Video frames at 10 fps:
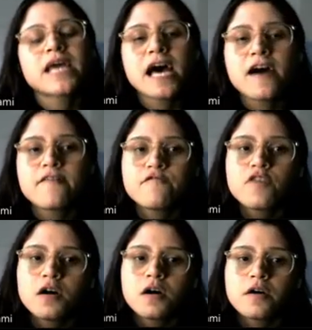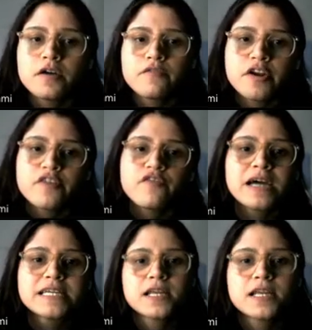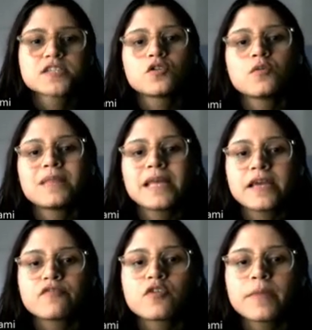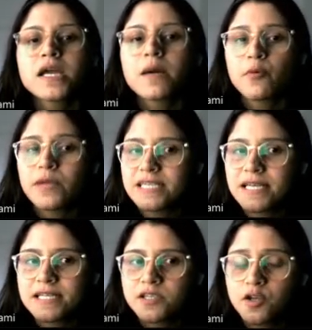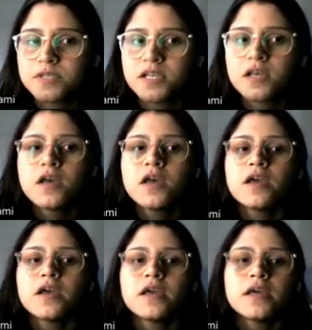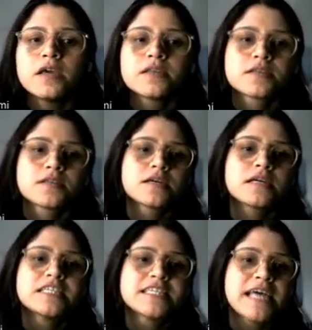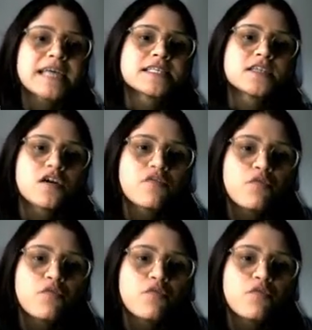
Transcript: we have a very fine telescope, like Fermi gamma ray telescopes. It detects the